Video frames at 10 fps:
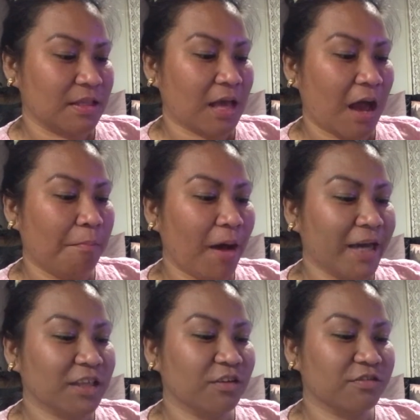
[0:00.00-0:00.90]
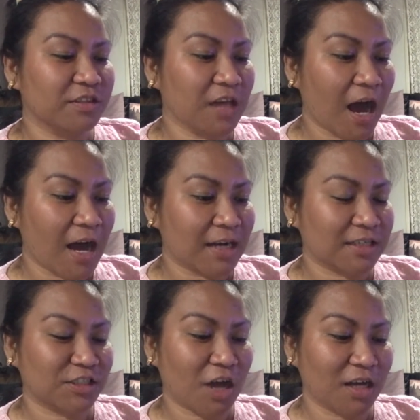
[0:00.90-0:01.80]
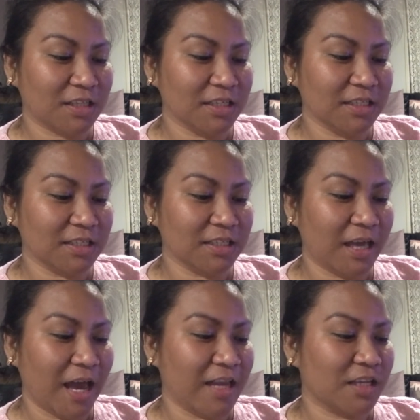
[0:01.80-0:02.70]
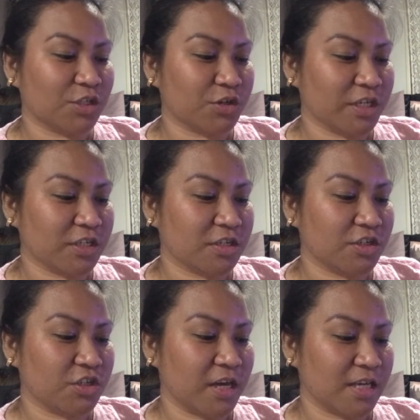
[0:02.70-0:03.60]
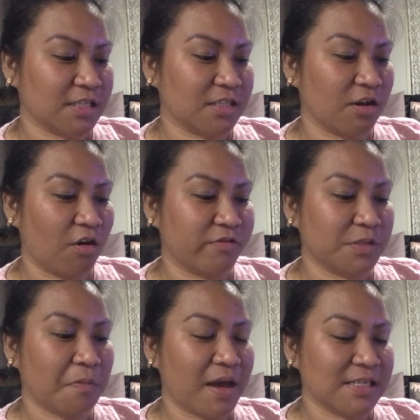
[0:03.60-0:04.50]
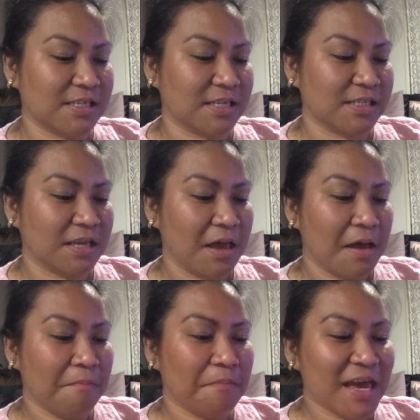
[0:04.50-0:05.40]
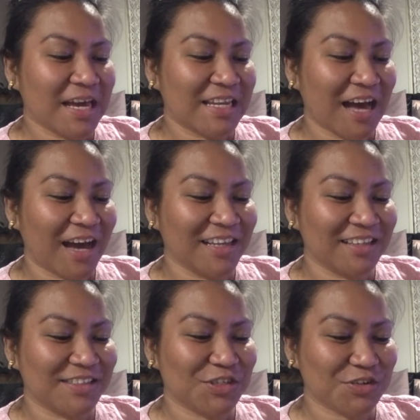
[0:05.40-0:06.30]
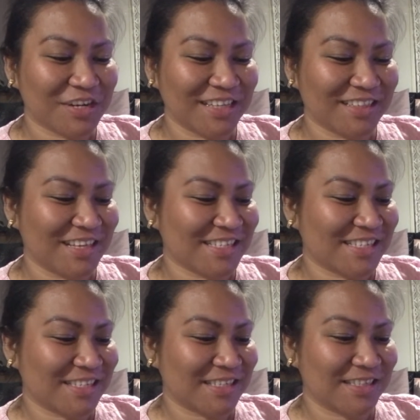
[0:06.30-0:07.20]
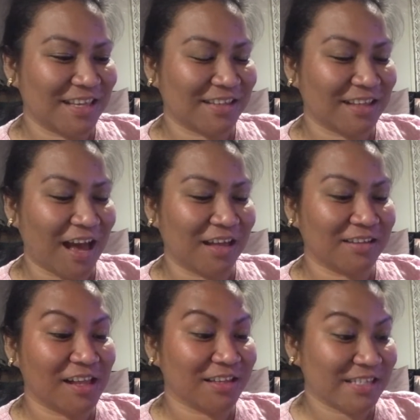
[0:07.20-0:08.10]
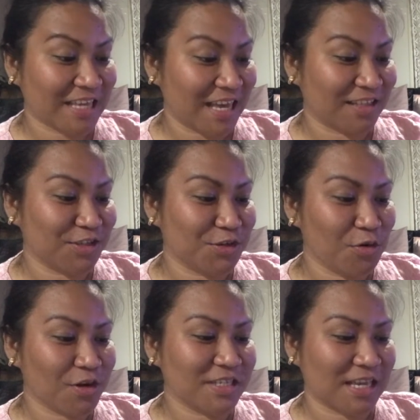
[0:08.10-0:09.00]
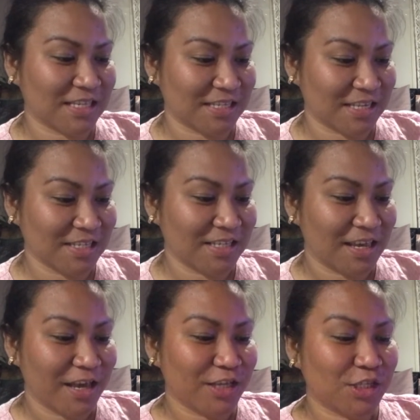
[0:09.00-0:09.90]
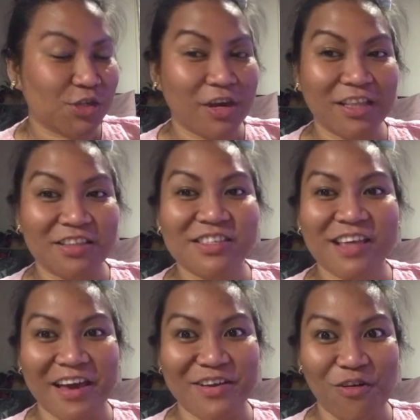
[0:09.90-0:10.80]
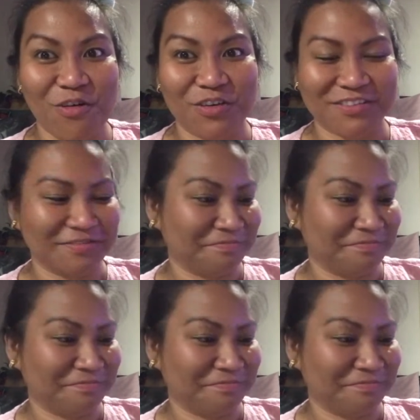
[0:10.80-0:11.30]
A bite of dark chocolate and a treasure chest of spices make an island treat that'll send your senses straight to Saigon.